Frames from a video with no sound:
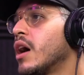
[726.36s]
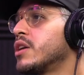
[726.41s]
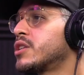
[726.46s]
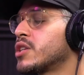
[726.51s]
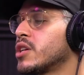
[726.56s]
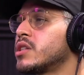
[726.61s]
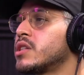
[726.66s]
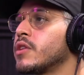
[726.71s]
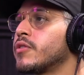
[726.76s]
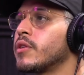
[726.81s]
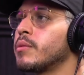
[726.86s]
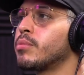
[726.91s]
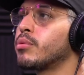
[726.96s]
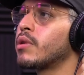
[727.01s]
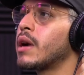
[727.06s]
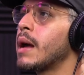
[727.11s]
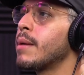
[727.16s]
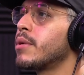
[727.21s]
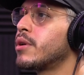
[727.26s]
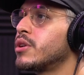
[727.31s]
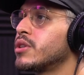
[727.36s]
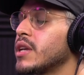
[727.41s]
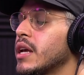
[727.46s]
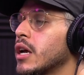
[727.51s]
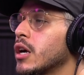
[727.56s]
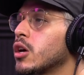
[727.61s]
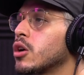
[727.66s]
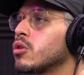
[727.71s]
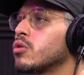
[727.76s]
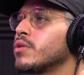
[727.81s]
adjust different parameters,
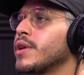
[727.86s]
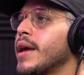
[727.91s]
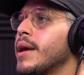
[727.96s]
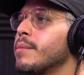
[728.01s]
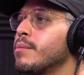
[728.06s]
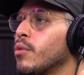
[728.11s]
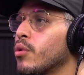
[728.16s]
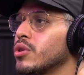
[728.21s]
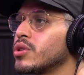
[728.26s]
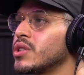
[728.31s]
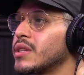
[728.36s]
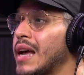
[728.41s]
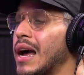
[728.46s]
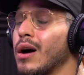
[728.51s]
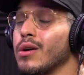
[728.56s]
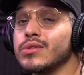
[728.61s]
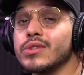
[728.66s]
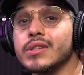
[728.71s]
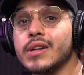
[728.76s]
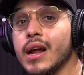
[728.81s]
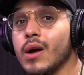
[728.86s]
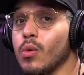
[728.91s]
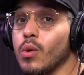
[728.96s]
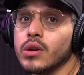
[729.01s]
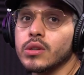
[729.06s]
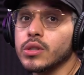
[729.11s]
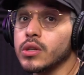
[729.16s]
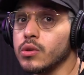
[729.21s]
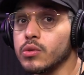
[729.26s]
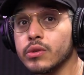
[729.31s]
and create more sounds that I
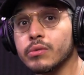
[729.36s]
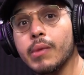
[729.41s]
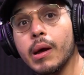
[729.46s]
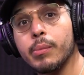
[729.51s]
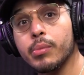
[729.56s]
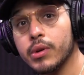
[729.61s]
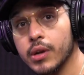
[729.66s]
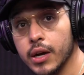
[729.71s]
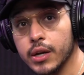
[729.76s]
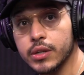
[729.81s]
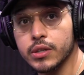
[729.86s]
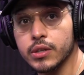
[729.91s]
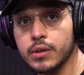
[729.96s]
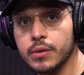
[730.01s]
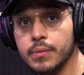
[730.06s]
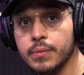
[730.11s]
want to use in my production.